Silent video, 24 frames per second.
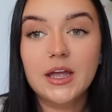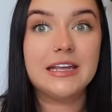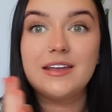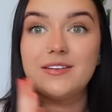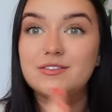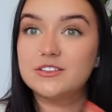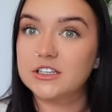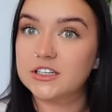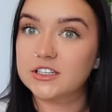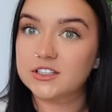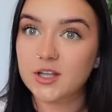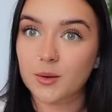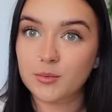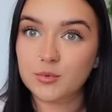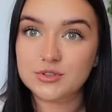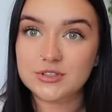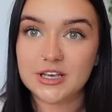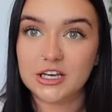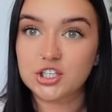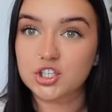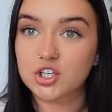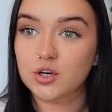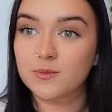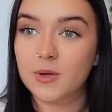Even did a double
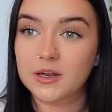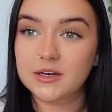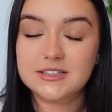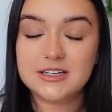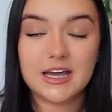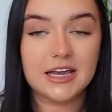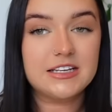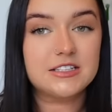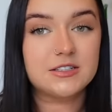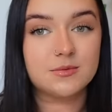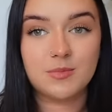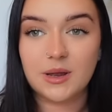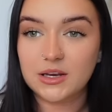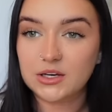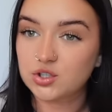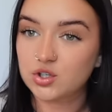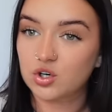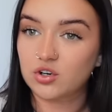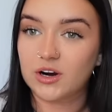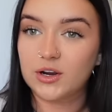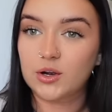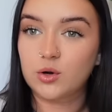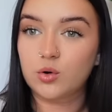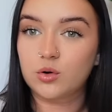session on Monday to make
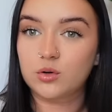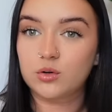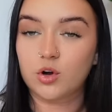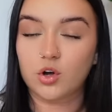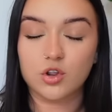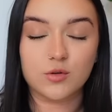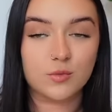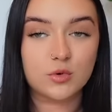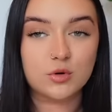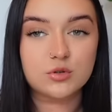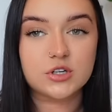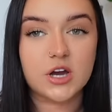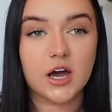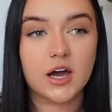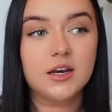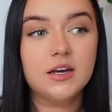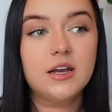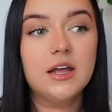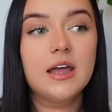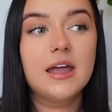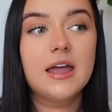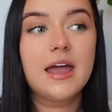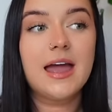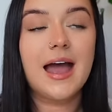sure I got them all
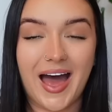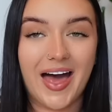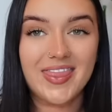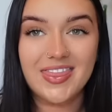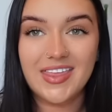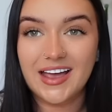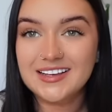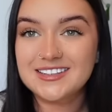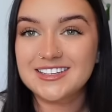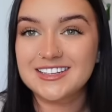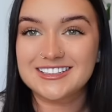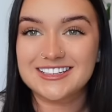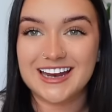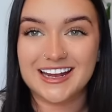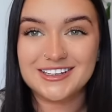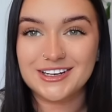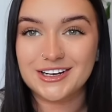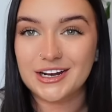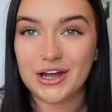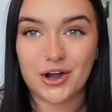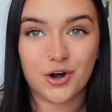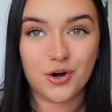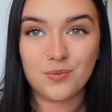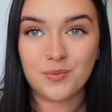done. And that's the standard
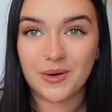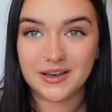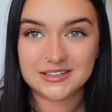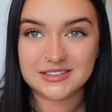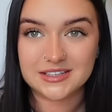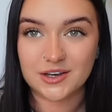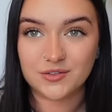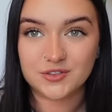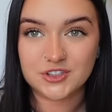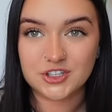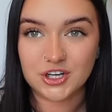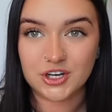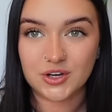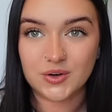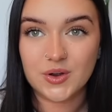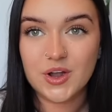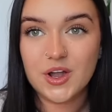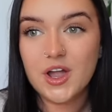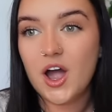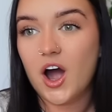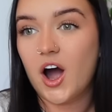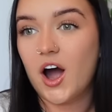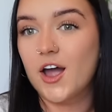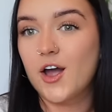I hold myself to.
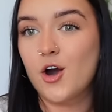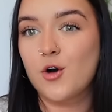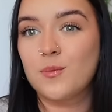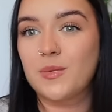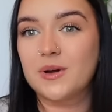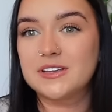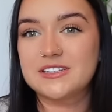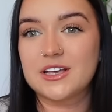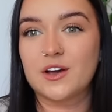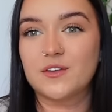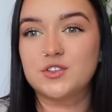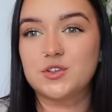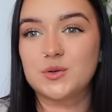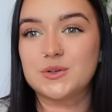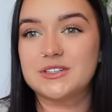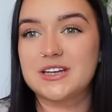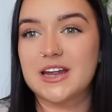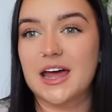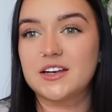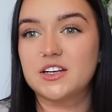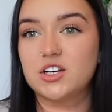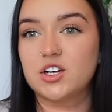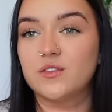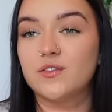I hold myself to a
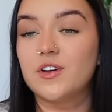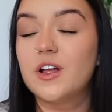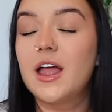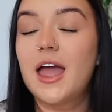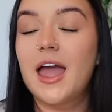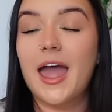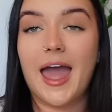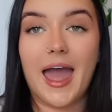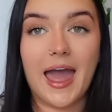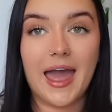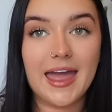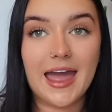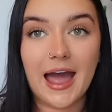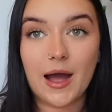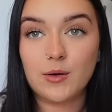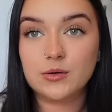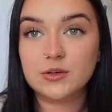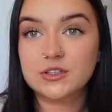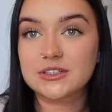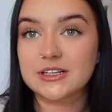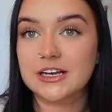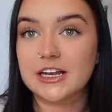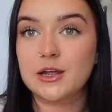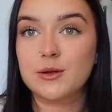standard of 8
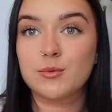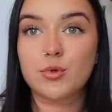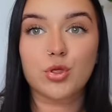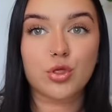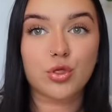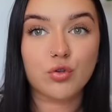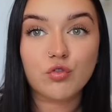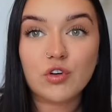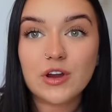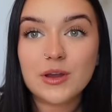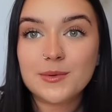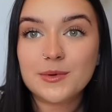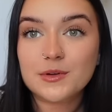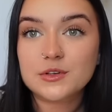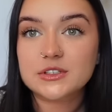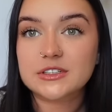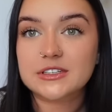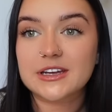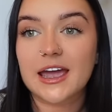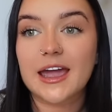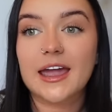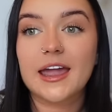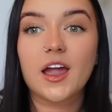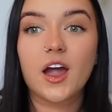hours sleep, 3 meals a
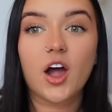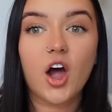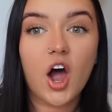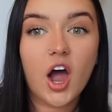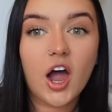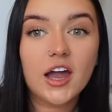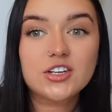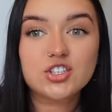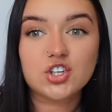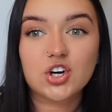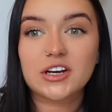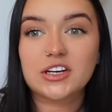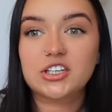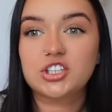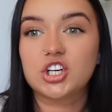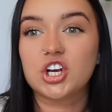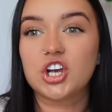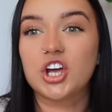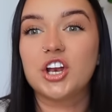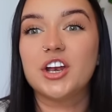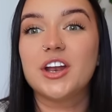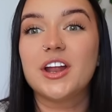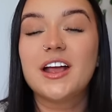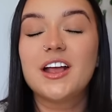day,
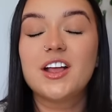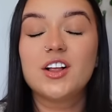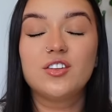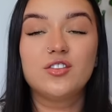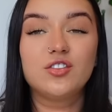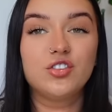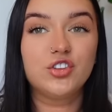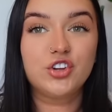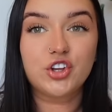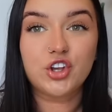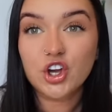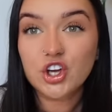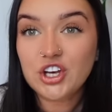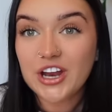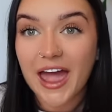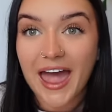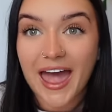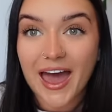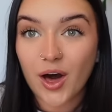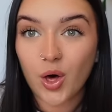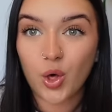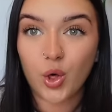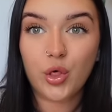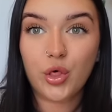hydration, good
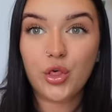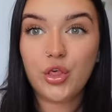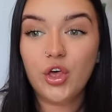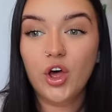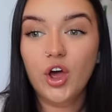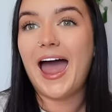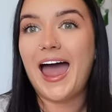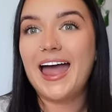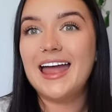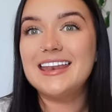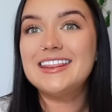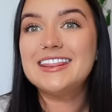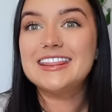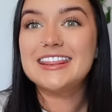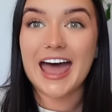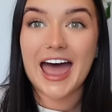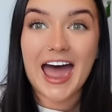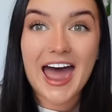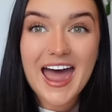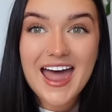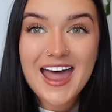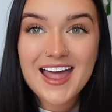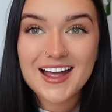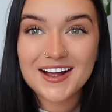health. And
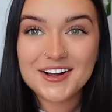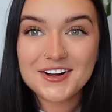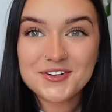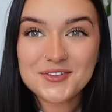that